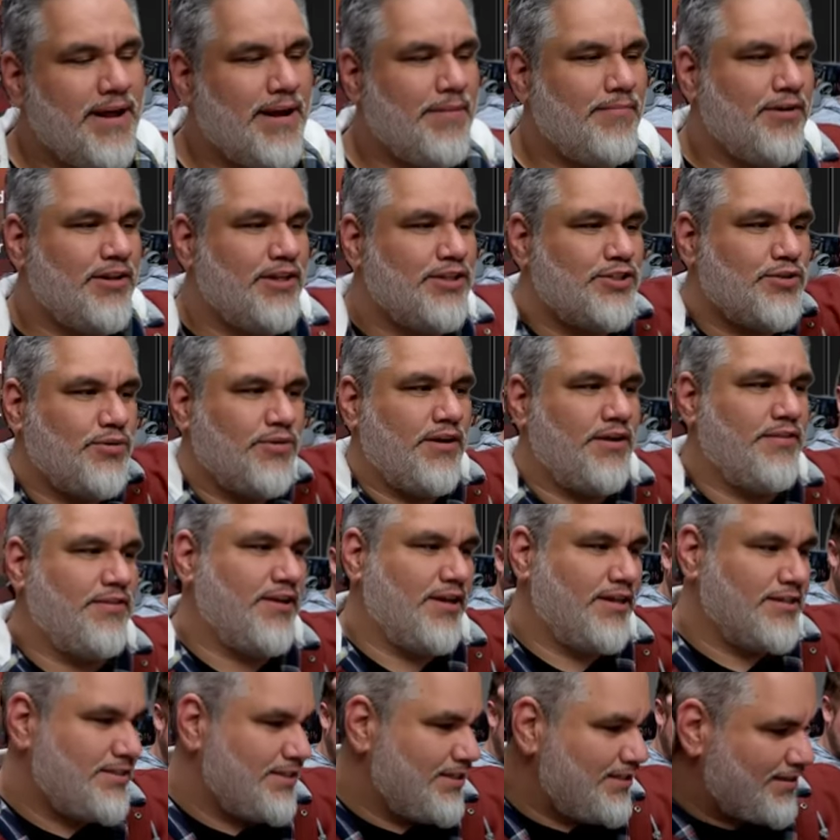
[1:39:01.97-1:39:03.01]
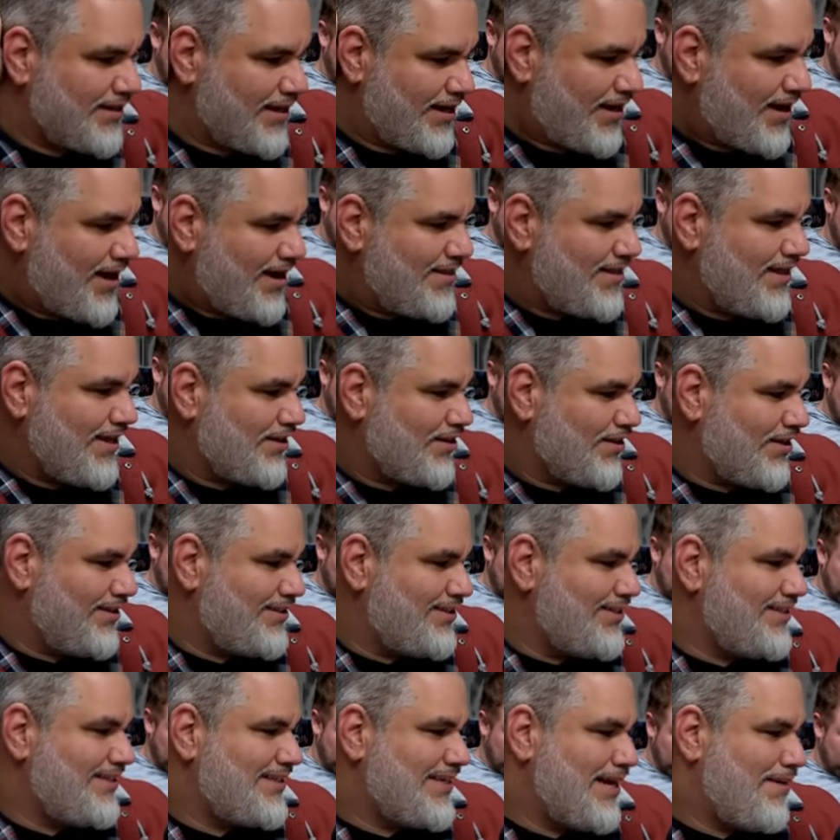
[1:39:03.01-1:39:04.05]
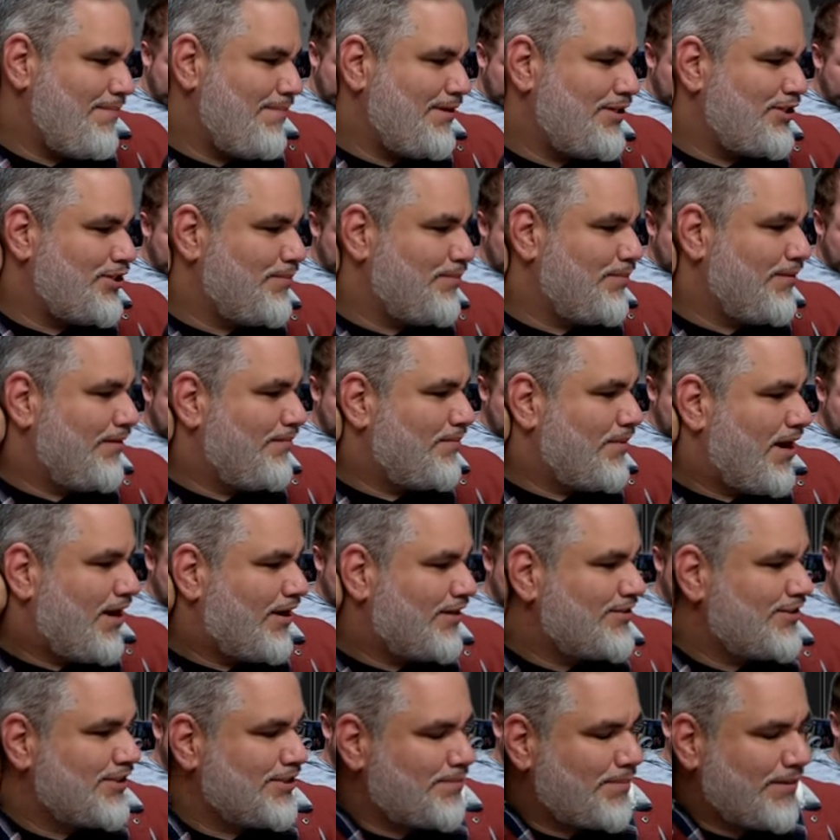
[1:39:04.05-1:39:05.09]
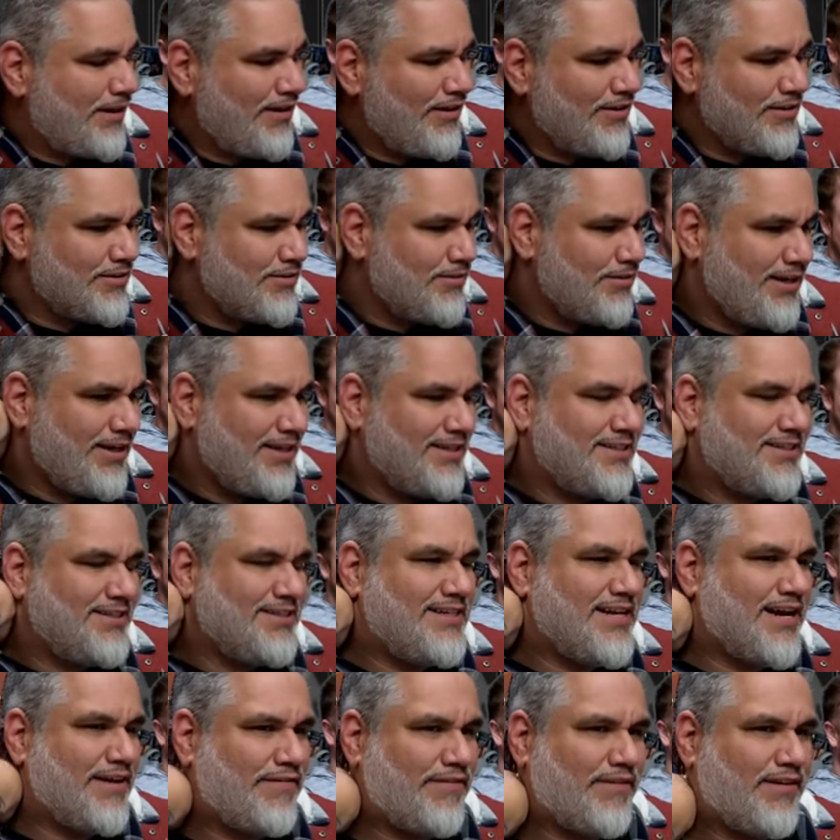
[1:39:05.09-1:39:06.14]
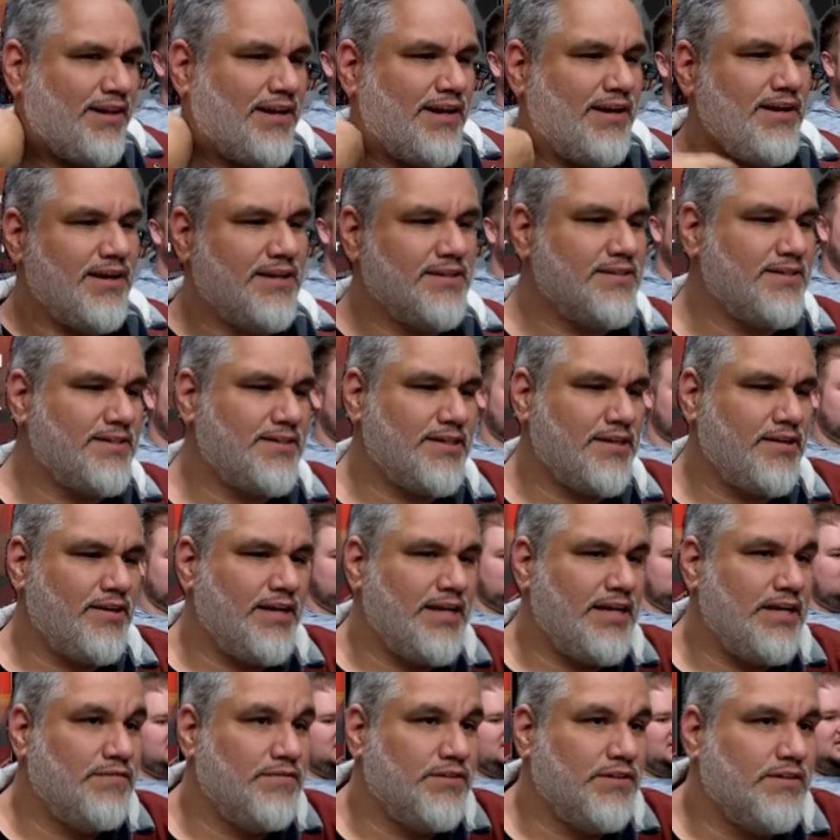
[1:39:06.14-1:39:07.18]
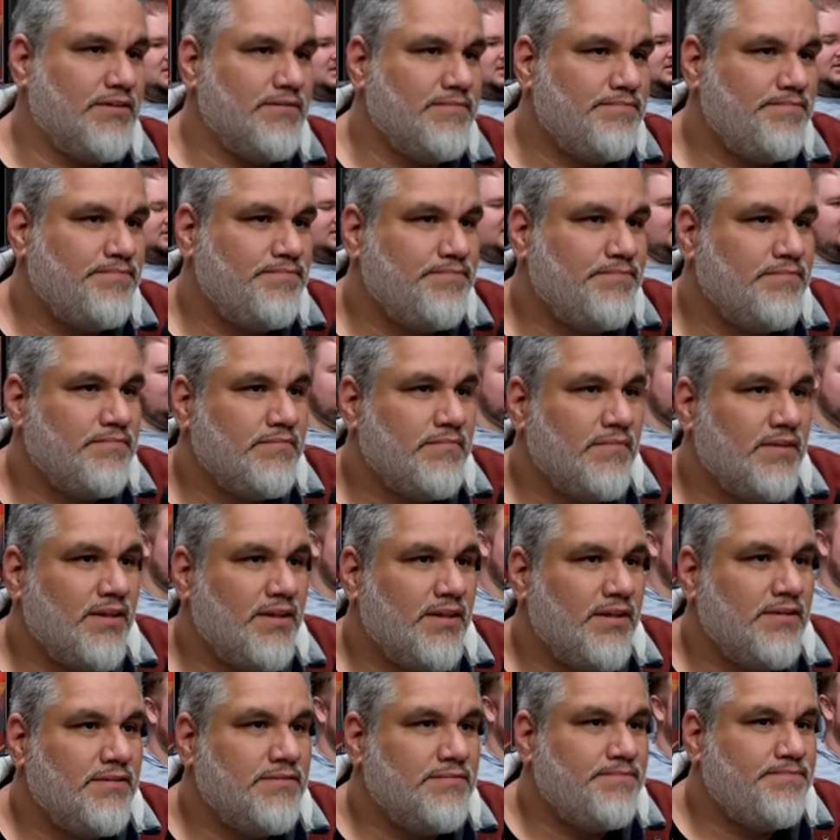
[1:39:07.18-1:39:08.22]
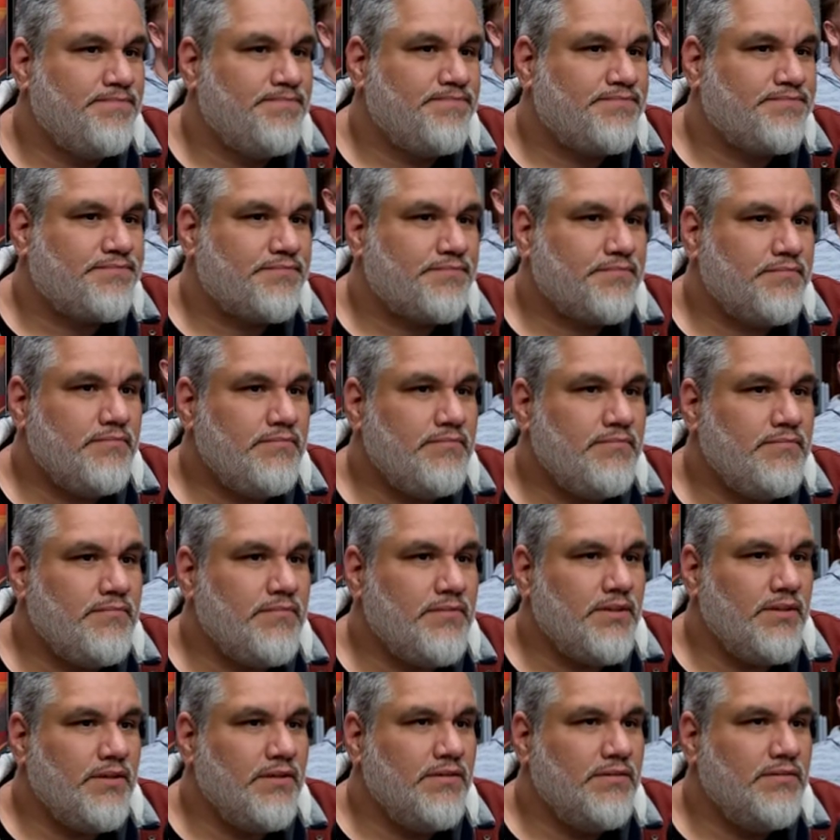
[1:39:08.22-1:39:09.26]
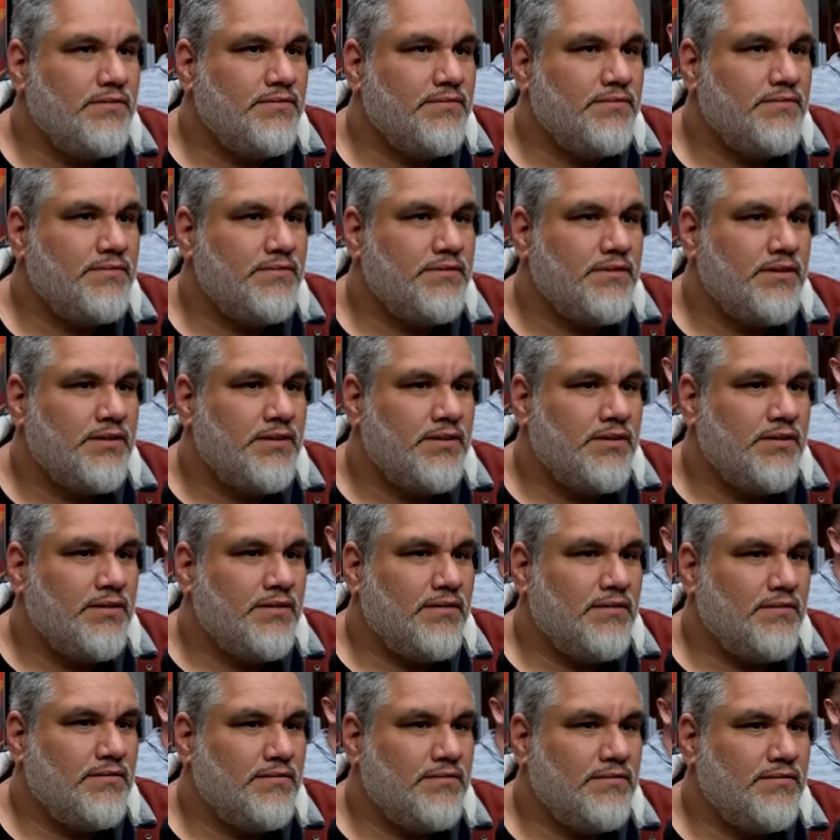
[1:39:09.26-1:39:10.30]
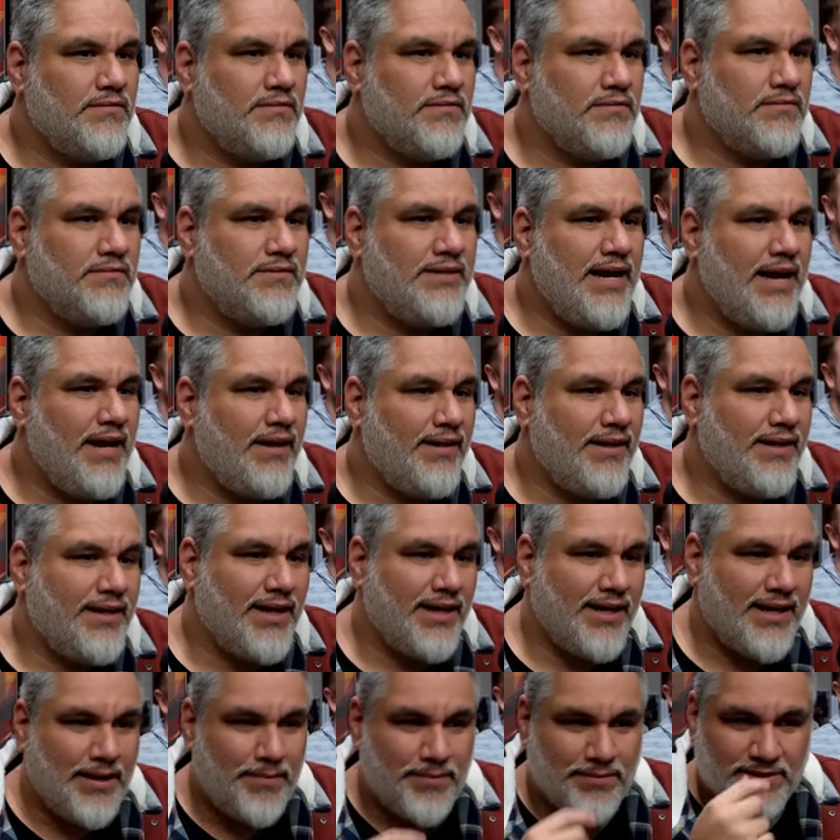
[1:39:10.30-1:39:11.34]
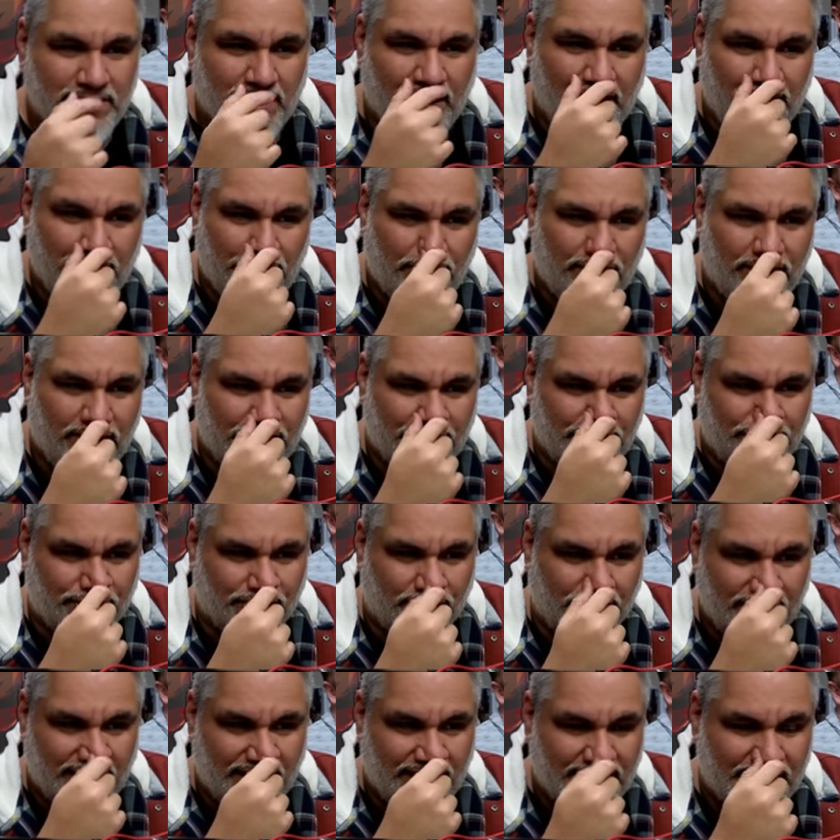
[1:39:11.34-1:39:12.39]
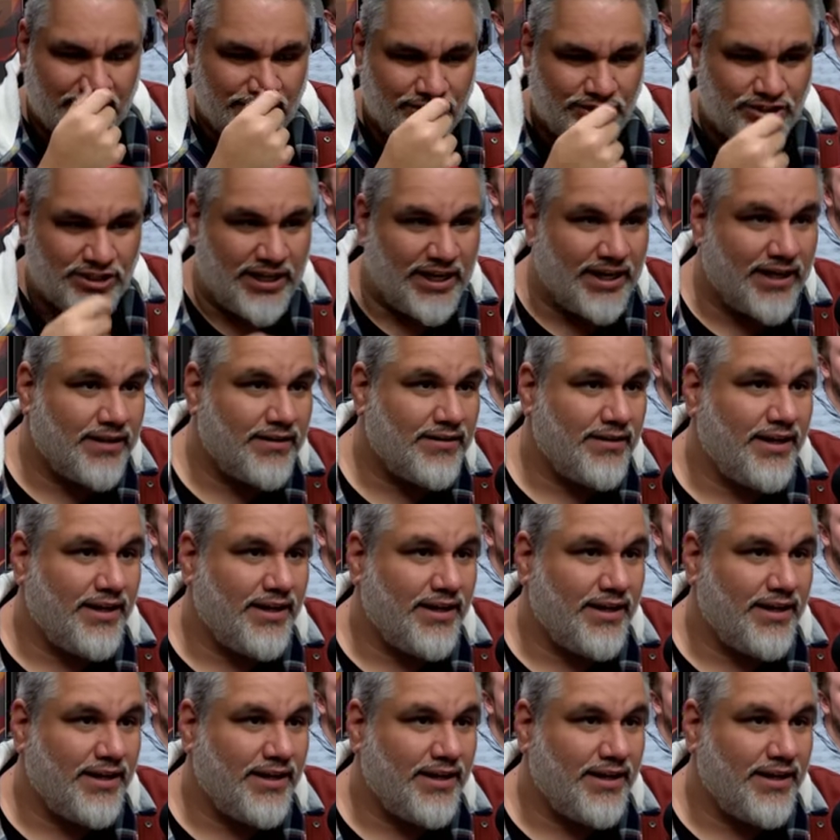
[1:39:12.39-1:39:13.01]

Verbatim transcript: I'm really torn on Thoughtseize. Like, I think Thoughtseize can be super obnoxious, but I also think it's definitely a necessary evil. Yeah, because there are a lot of combo decks that are pretty obnoxious. Yeah, like it keeps combo and control decks in check.